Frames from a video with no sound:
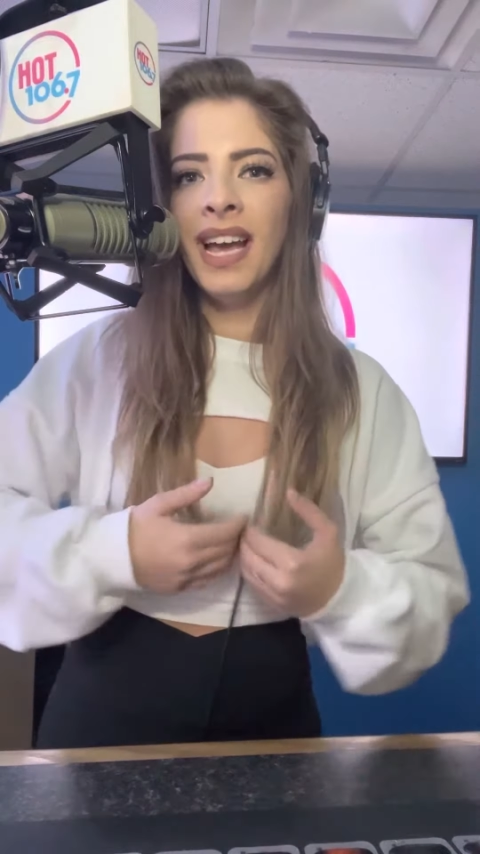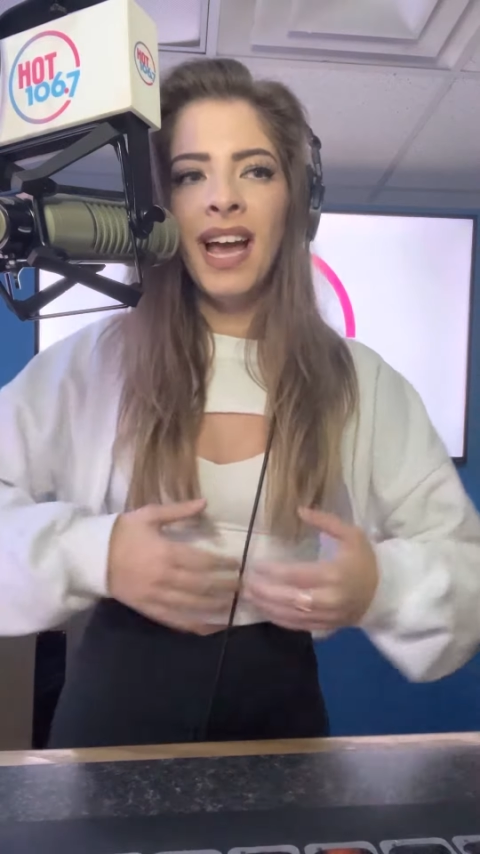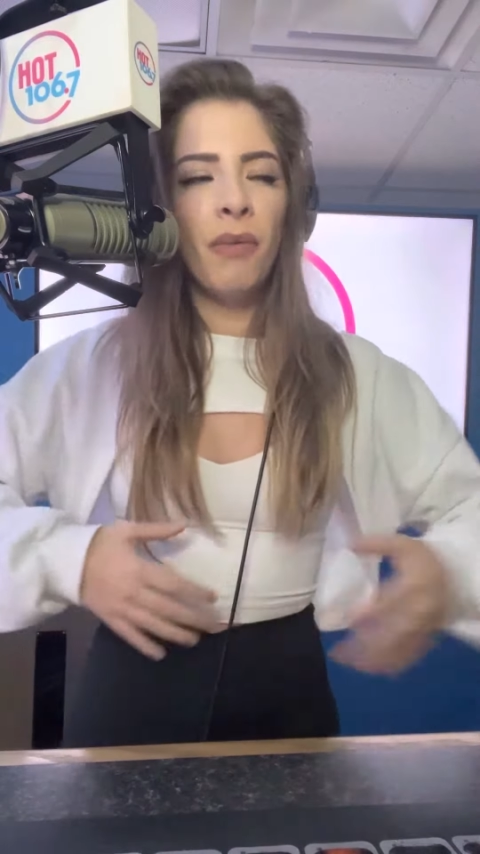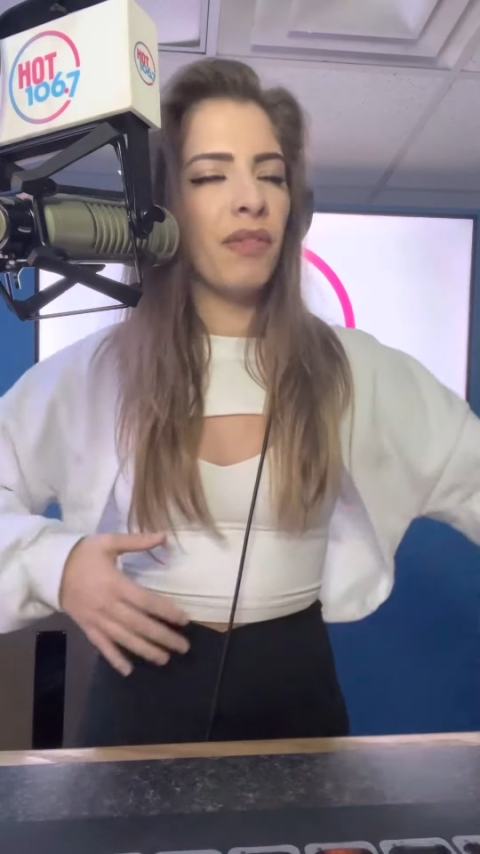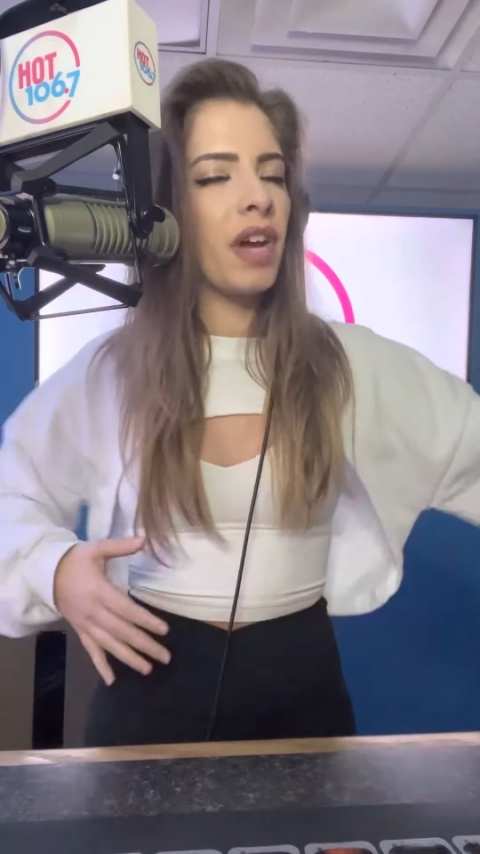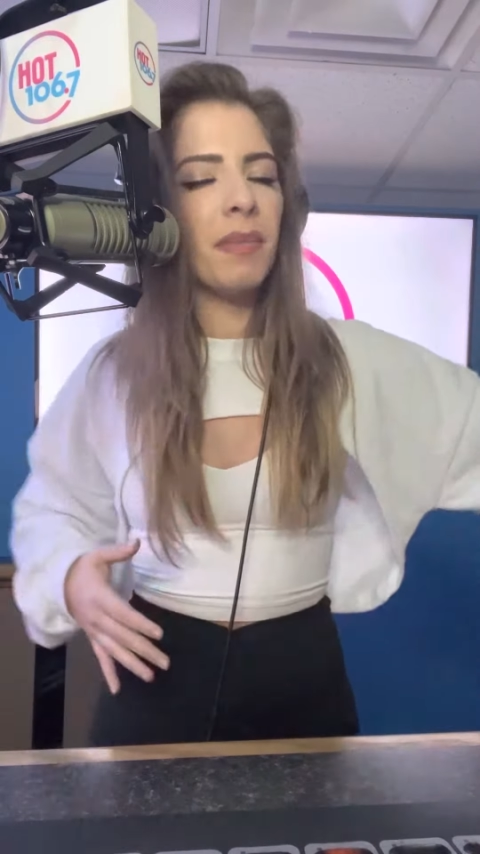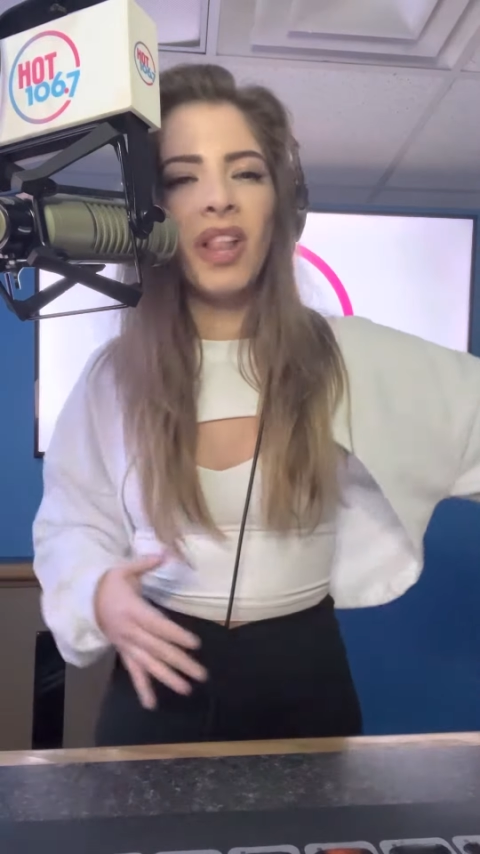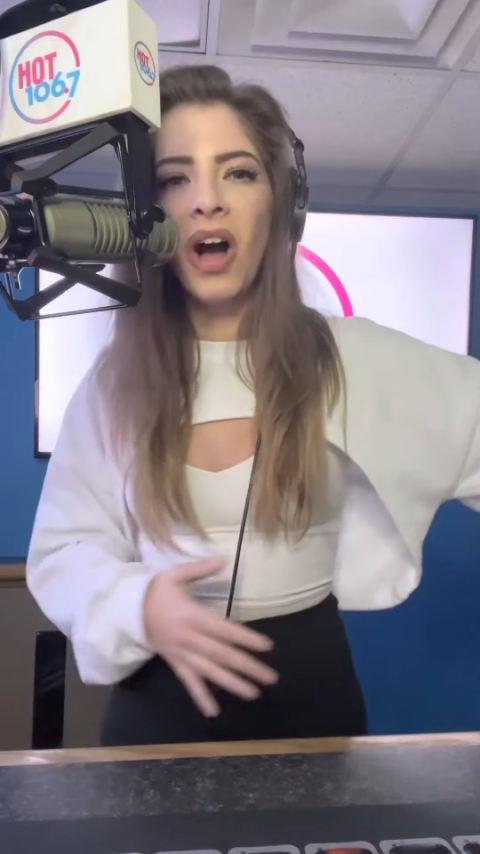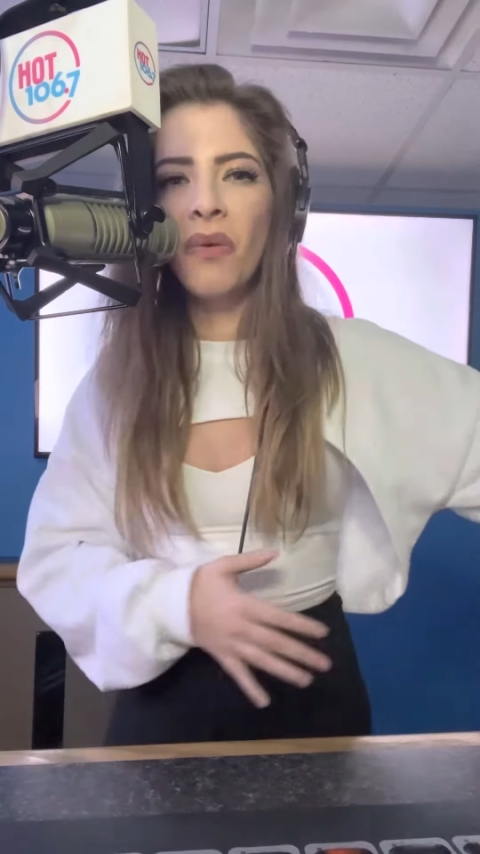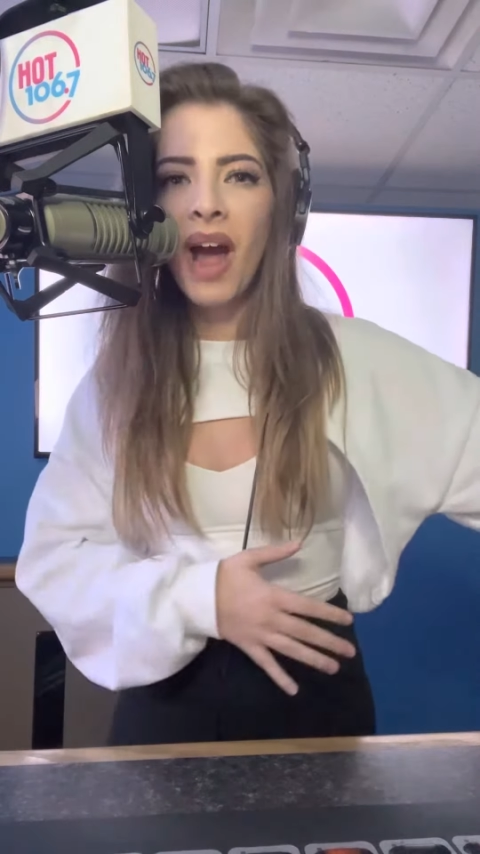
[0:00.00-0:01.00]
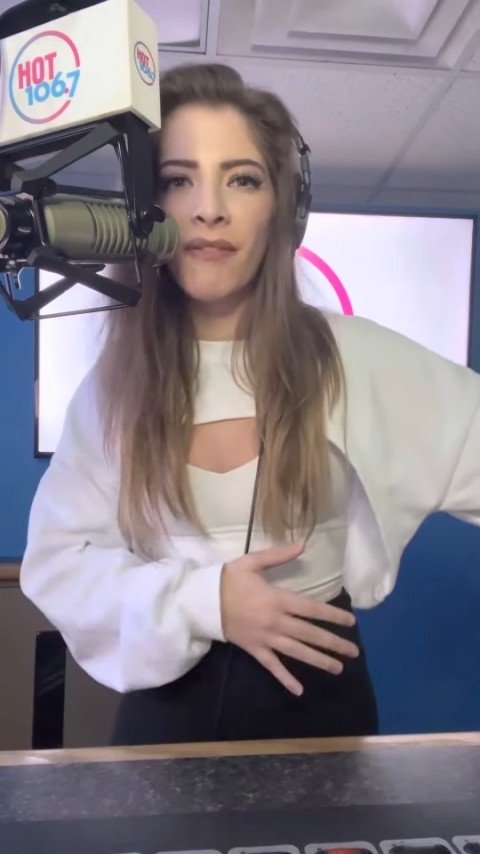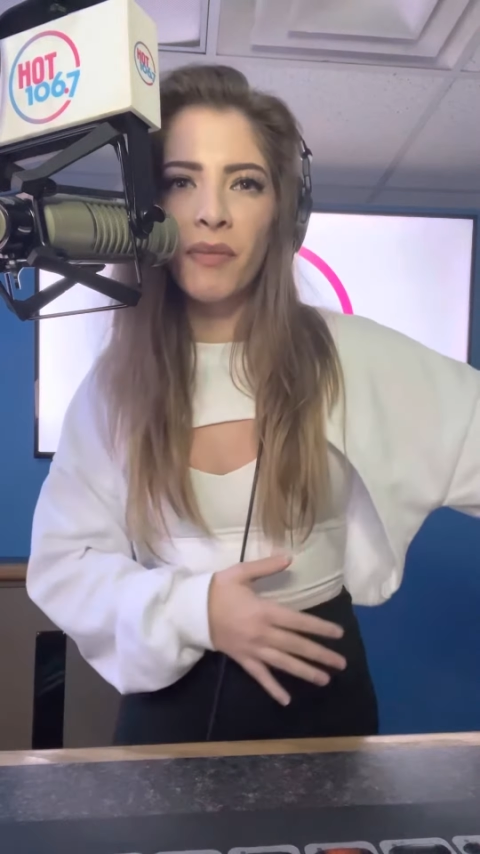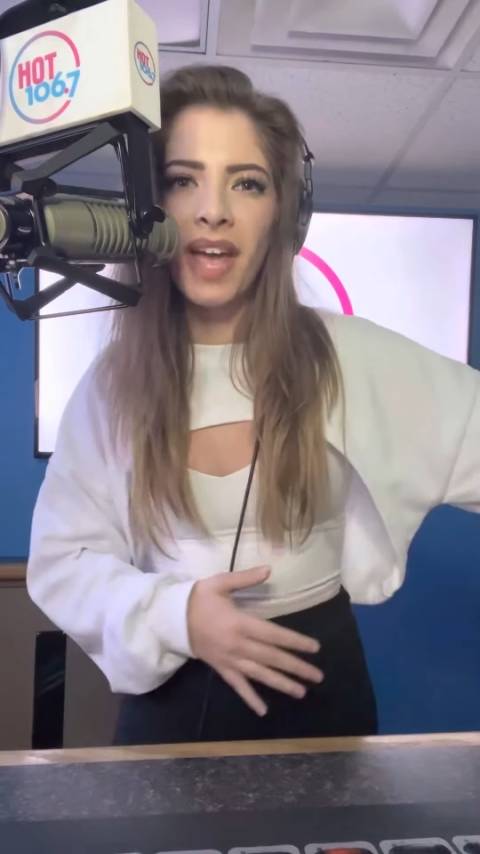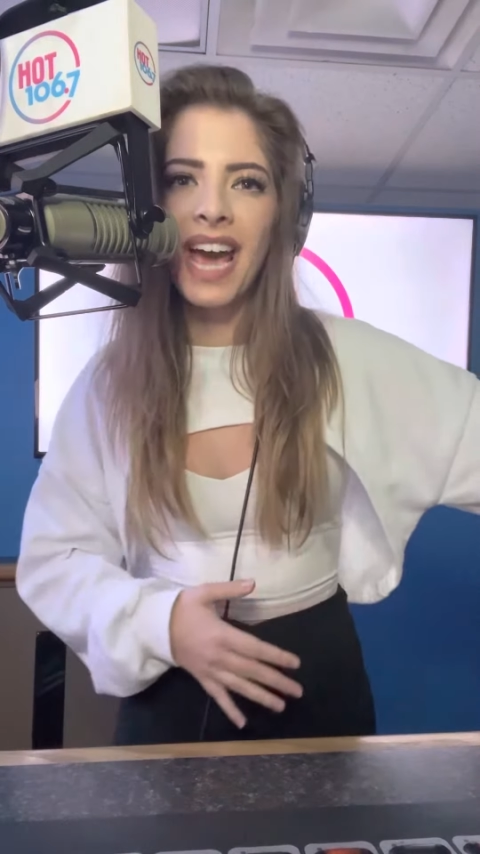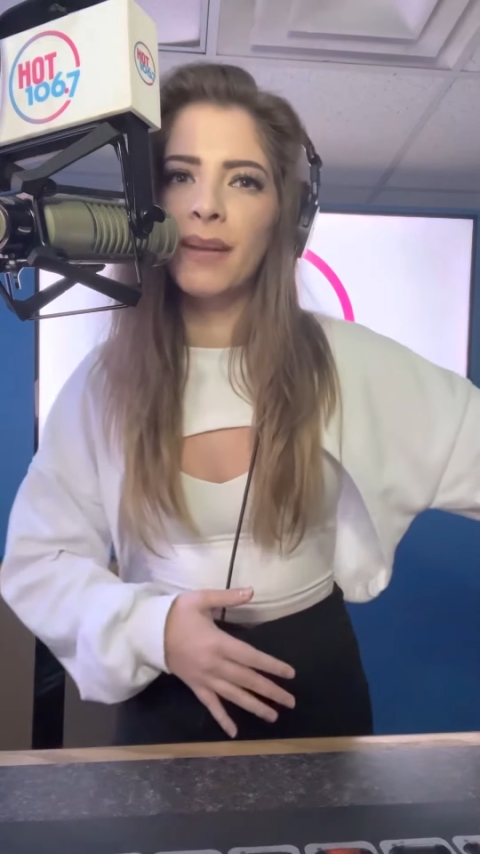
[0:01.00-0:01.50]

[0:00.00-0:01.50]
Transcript: We've come a long way from the Hannah